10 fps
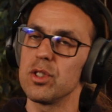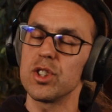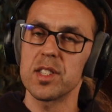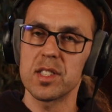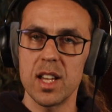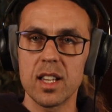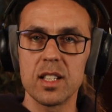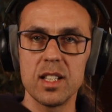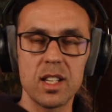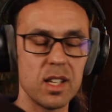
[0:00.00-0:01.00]
you just take
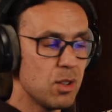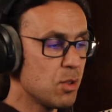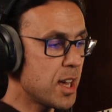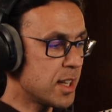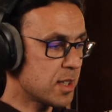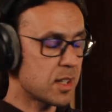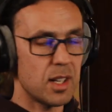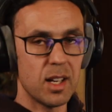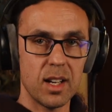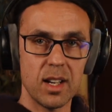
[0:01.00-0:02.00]
an EQ that's
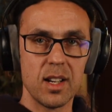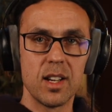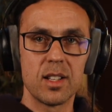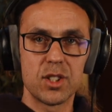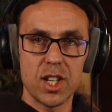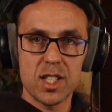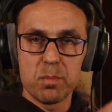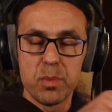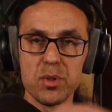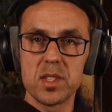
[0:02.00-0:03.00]

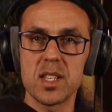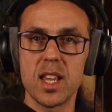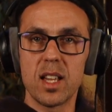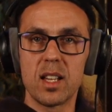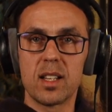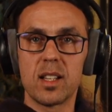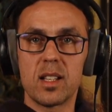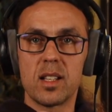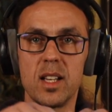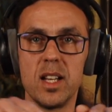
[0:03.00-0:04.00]
just boosting
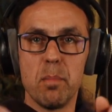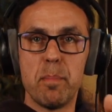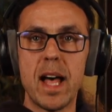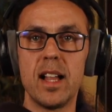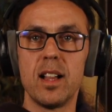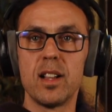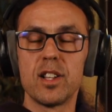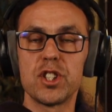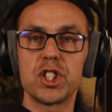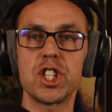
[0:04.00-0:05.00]
in a bell
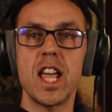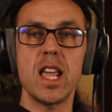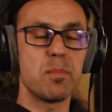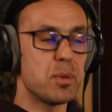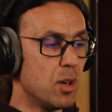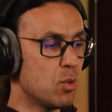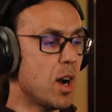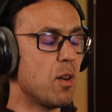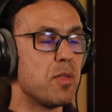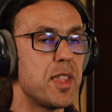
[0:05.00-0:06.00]
shape
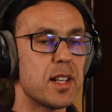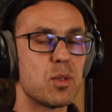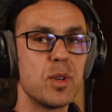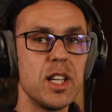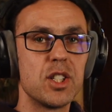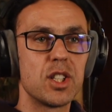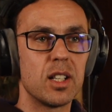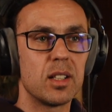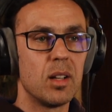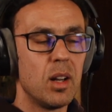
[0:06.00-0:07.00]
around that
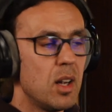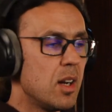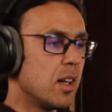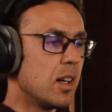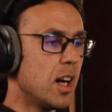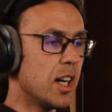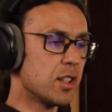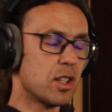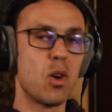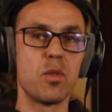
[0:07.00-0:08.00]
region? I
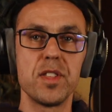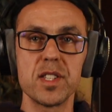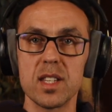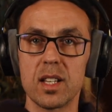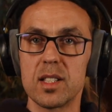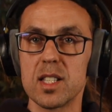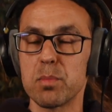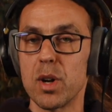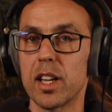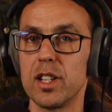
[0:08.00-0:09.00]
don't know, this
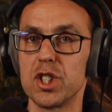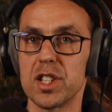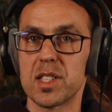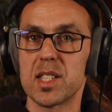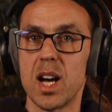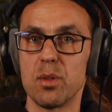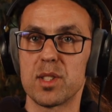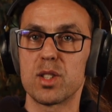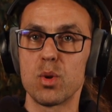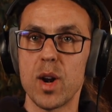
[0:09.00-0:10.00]
plugin just
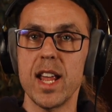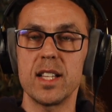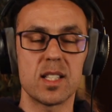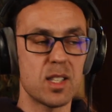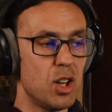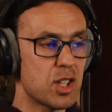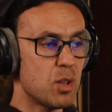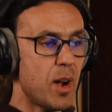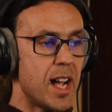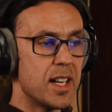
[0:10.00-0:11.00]
sounds great. It's
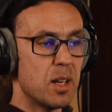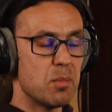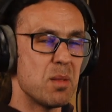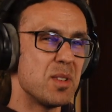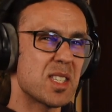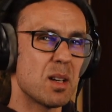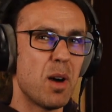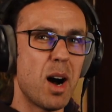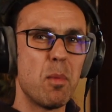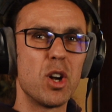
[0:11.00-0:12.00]
also adding maybe some
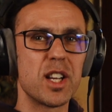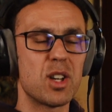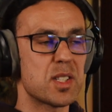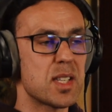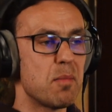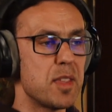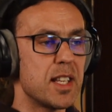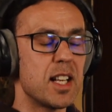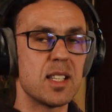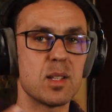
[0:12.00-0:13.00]
harmonic or something
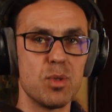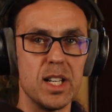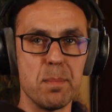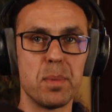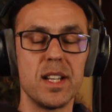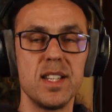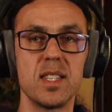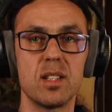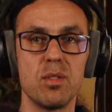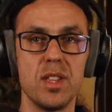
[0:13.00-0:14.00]
that is really
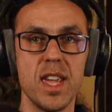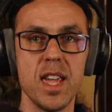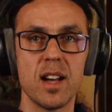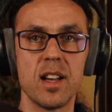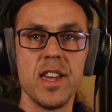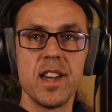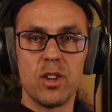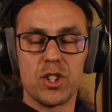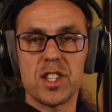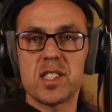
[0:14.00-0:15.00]
pleasing to the ear,
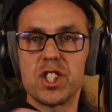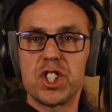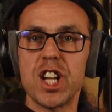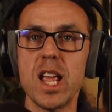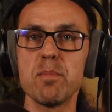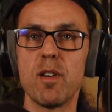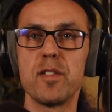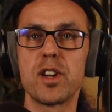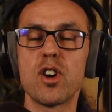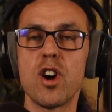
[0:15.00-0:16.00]
or just the shape
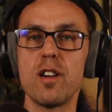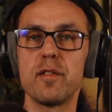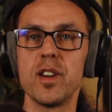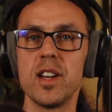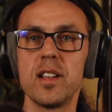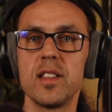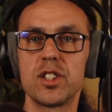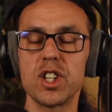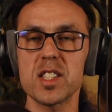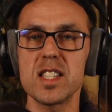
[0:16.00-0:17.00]
of the curve
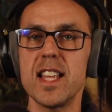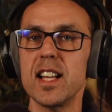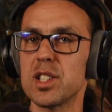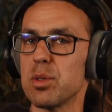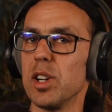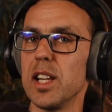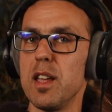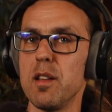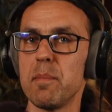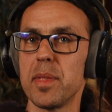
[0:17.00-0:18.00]
just
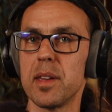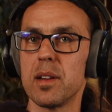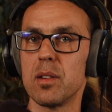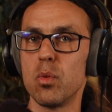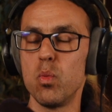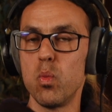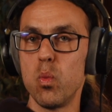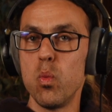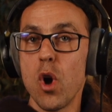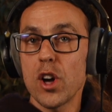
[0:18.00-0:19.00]
naturally
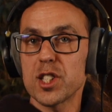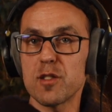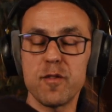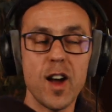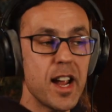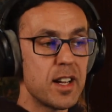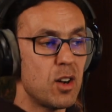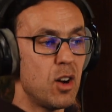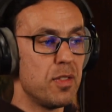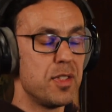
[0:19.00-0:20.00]
works fine
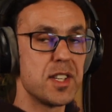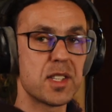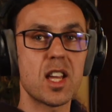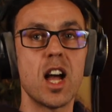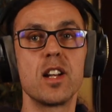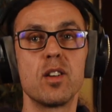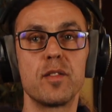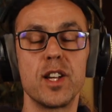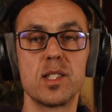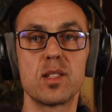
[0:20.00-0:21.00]
on this kind
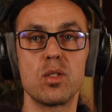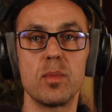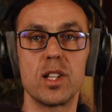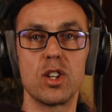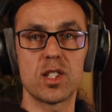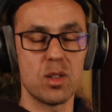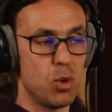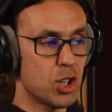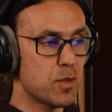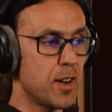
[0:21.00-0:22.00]
of instrument. It also
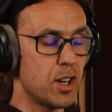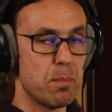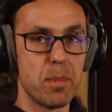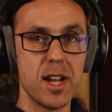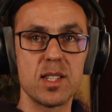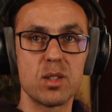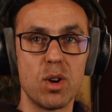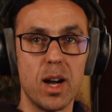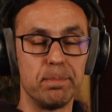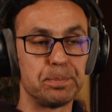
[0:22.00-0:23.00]
works fine on bass
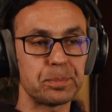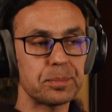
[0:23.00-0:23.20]
drum,